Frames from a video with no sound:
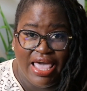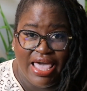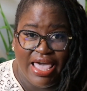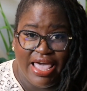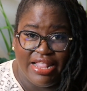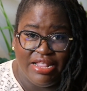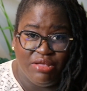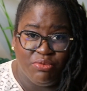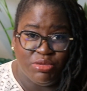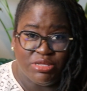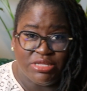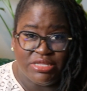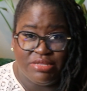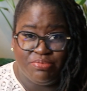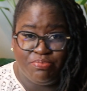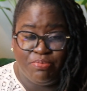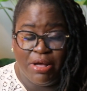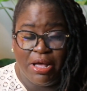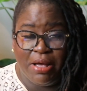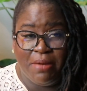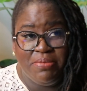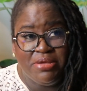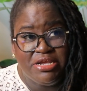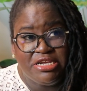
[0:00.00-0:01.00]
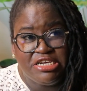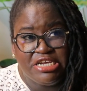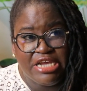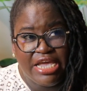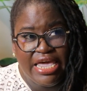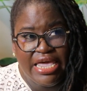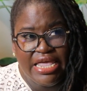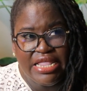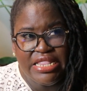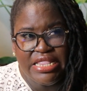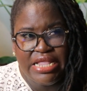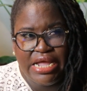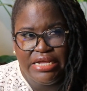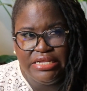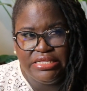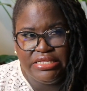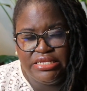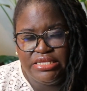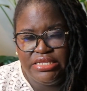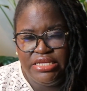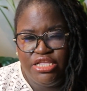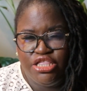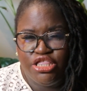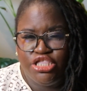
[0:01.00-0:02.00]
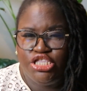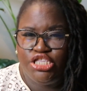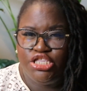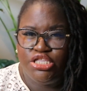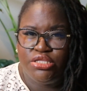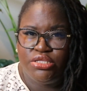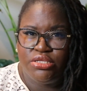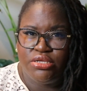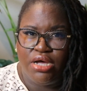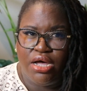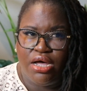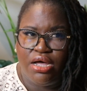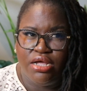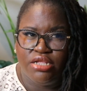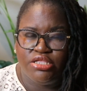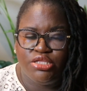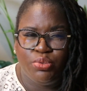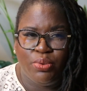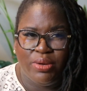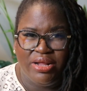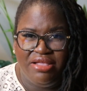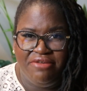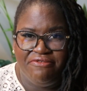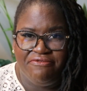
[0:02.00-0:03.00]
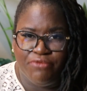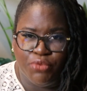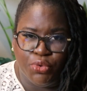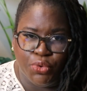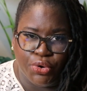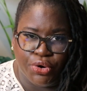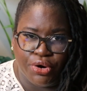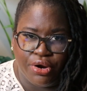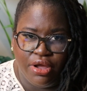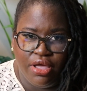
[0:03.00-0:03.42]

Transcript: And it was published in 1924.